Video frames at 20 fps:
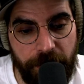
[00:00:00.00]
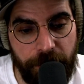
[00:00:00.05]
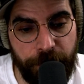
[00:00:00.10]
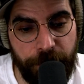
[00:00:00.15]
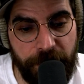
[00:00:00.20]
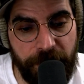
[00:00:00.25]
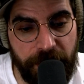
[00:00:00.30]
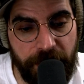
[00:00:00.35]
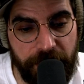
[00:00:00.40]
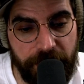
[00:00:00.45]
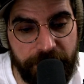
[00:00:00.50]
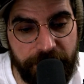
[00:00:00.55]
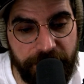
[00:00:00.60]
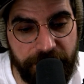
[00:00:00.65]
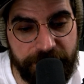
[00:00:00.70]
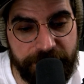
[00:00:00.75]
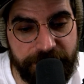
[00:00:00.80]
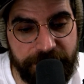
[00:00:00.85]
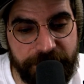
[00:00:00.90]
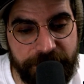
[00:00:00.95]
Banana
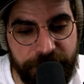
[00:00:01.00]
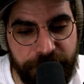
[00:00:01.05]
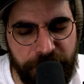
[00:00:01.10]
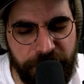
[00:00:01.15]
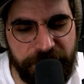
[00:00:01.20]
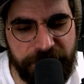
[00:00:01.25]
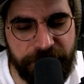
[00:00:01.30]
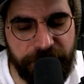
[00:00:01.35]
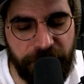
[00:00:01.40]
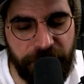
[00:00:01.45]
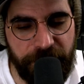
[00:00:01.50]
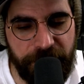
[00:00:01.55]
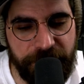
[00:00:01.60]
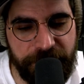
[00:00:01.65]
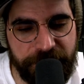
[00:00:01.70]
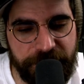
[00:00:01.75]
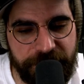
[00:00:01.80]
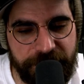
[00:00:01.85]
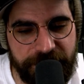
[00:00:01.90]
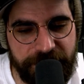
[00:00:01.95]
Tech says race car
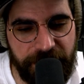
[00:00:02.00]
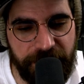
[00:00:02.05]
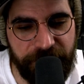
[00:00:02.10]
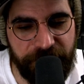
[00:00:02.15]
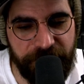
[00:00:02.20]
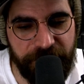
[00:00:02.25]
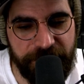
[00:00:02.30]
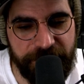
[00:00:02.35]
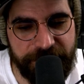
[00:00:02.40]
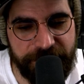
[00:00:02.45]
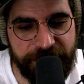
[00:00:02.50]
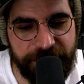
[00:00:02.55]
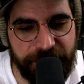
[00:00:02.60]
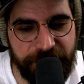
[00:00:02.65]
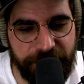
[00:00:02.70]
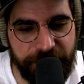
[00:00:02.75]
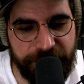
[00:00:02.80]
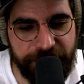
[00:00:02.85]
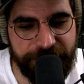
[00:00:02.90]
engine, sad face. Oh.